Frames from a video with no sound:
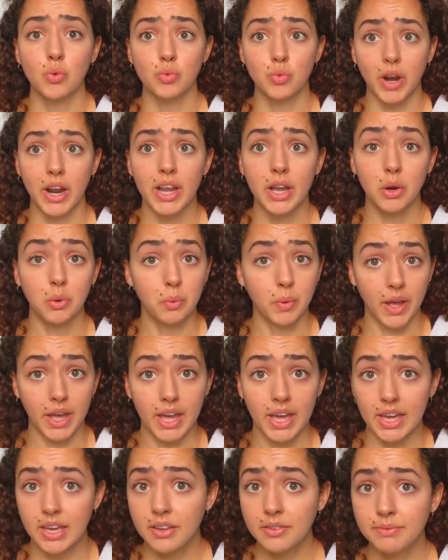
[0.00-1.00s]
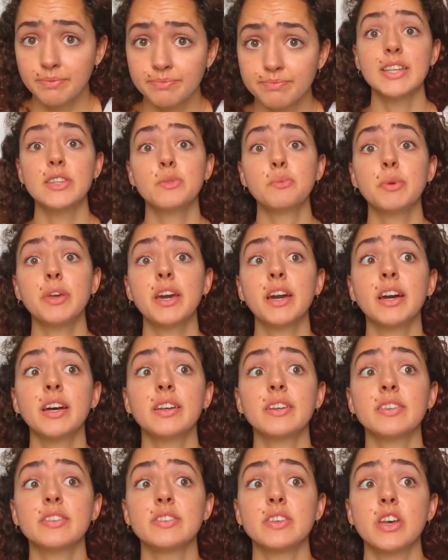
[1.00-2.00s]
right away is
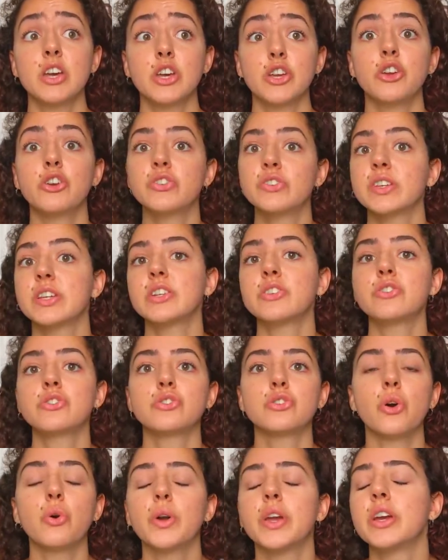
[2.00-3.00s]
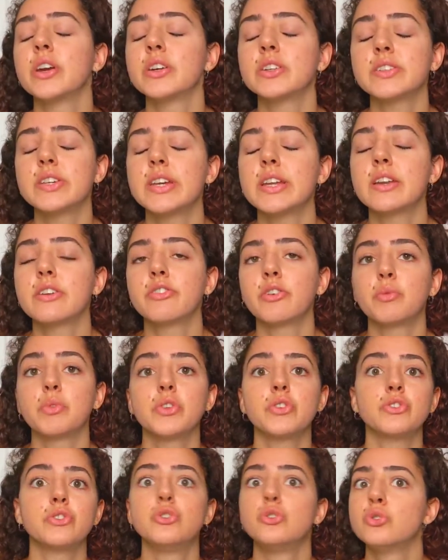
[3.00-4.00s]
because your skin is so irritated from
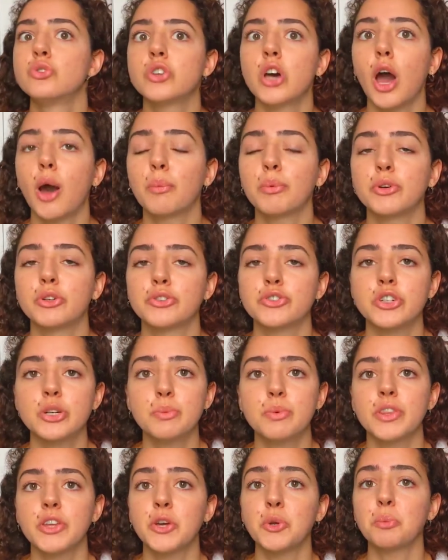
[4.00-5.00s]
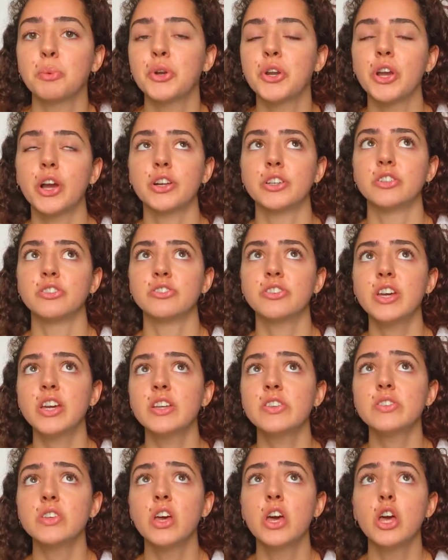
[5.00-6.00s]
this new topical treatment that you're putting on your
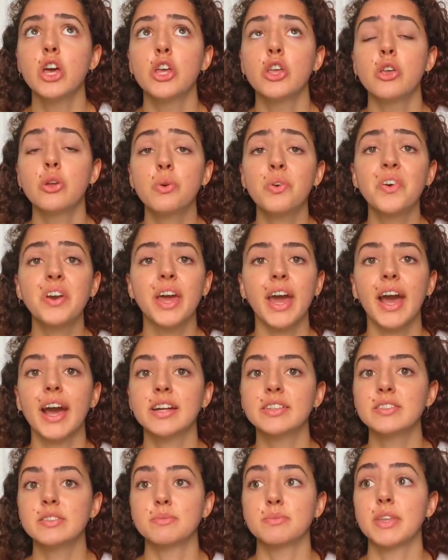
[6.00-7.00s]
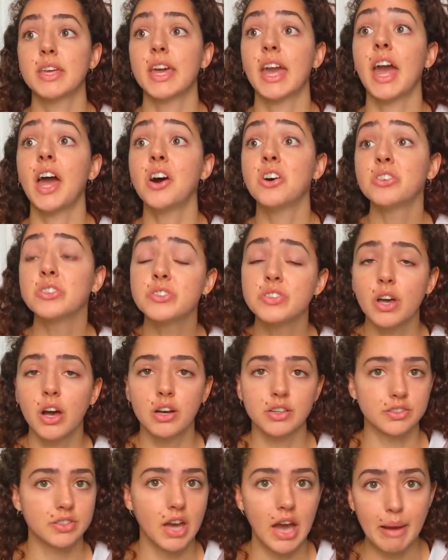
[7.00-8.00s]
face. You don't want to add something else
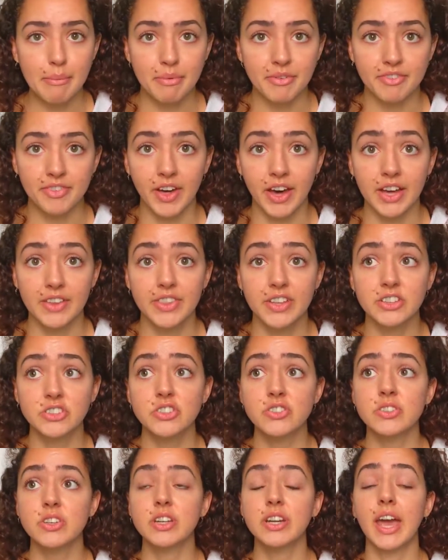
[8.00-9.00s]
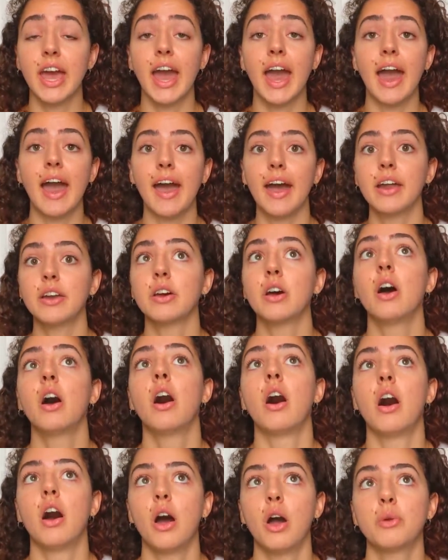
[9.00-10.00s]
on top of that. That's just going to add
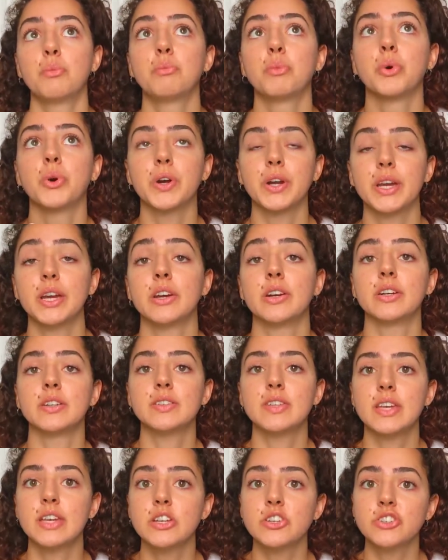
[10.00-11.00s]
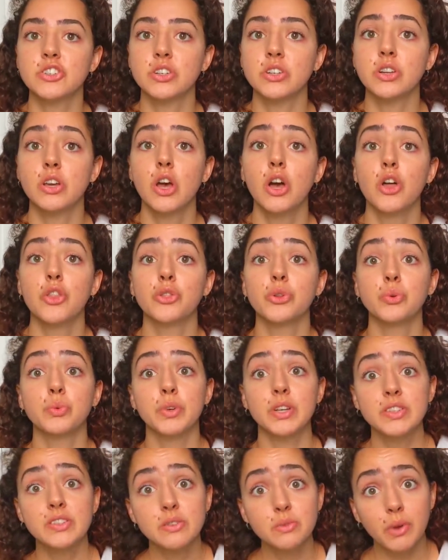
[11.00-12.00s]
on more irritation. The
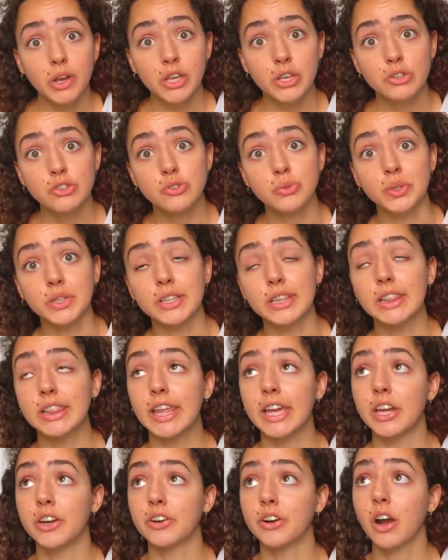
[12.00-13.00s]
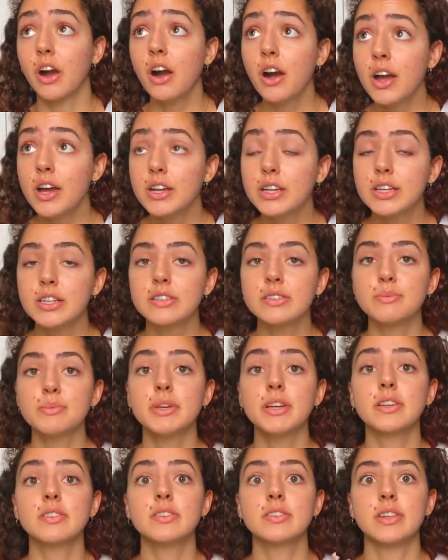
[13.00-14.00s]
reason why you do it later on is
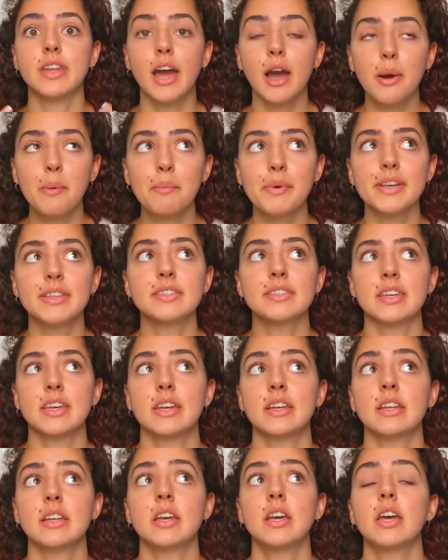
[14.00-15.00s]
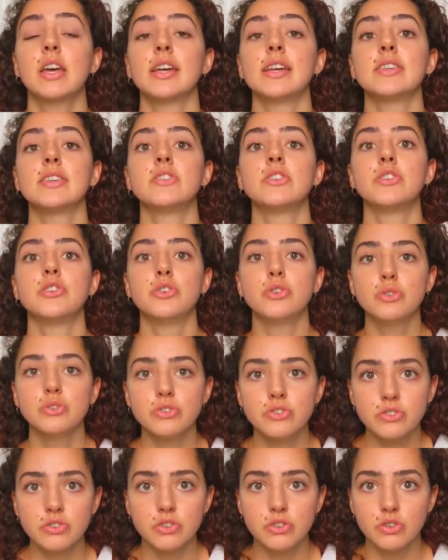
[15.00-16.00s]
because now my skin is
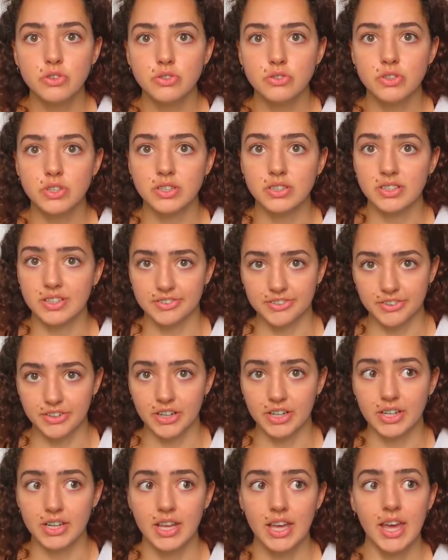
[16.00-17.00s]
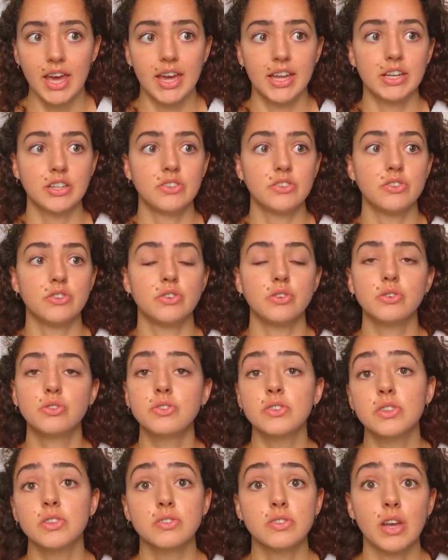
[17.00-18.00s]
used to using differin and it's
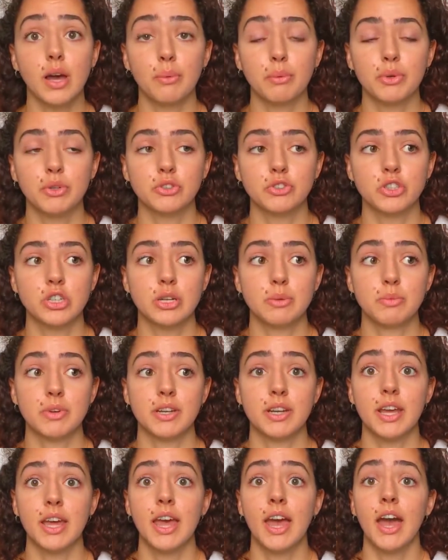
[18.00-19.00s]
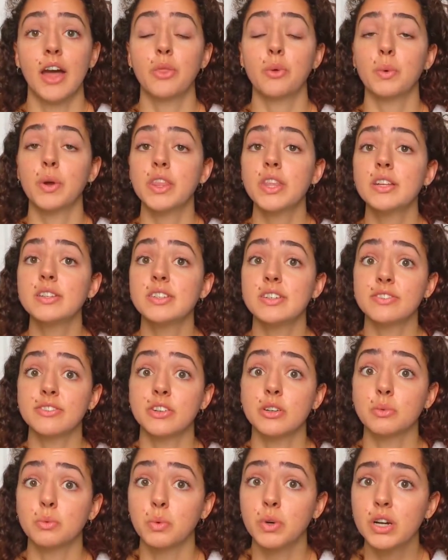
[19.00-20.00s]
used to this topical treatment. And the way that
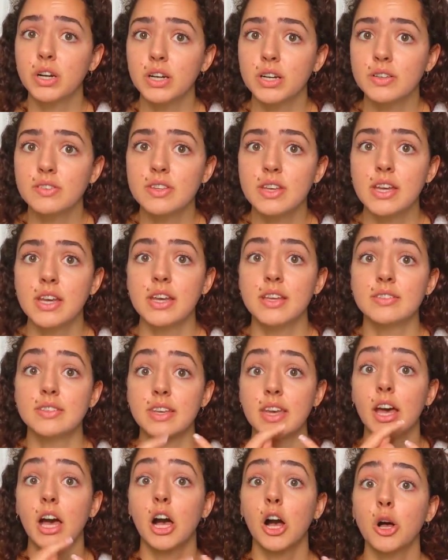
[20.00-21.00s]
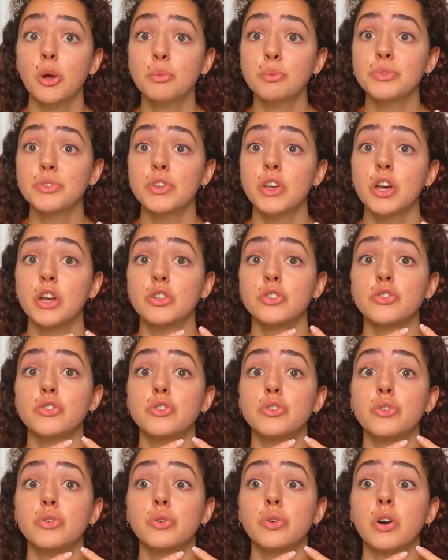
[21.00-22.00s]
differin works is it helps
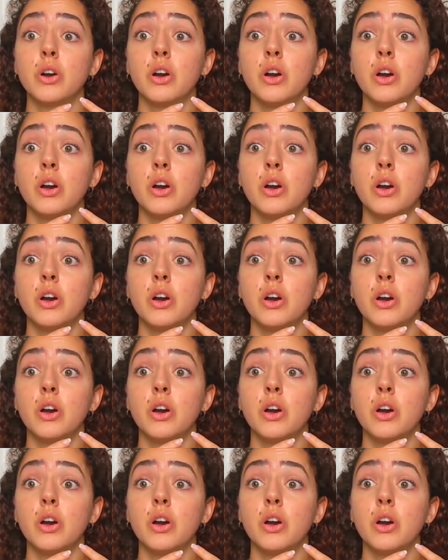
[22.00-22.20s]
to